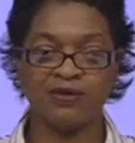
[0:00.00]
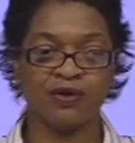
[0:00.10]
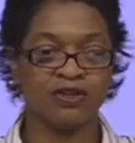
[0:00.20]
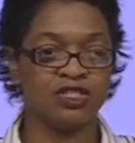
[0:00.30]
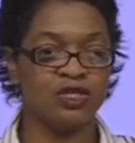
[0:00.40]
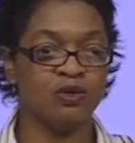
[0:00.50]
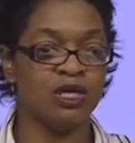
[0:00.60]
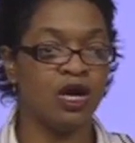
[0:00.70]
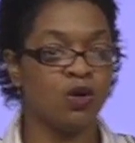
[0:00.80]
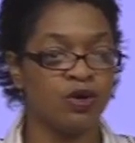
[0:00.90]
it where it's too
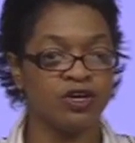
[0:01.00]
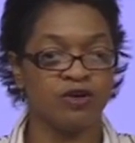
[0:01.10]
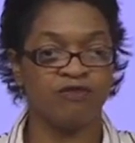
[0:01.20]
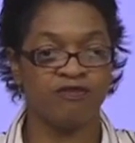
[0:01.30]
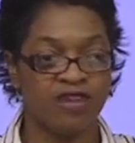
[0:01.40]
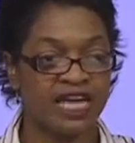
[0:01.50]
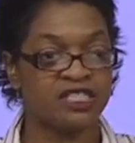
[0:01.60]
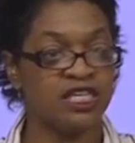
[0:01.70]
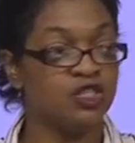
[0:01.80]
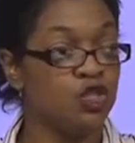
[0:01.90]
low, where you're
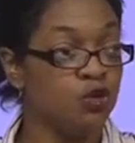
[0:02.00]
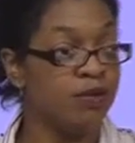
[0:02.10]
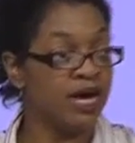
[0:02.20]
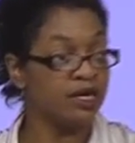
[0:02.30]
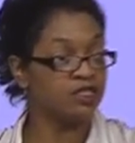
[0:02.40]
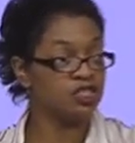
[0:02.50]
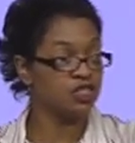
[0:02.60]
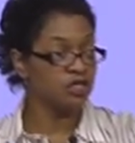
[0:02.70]
flexing too much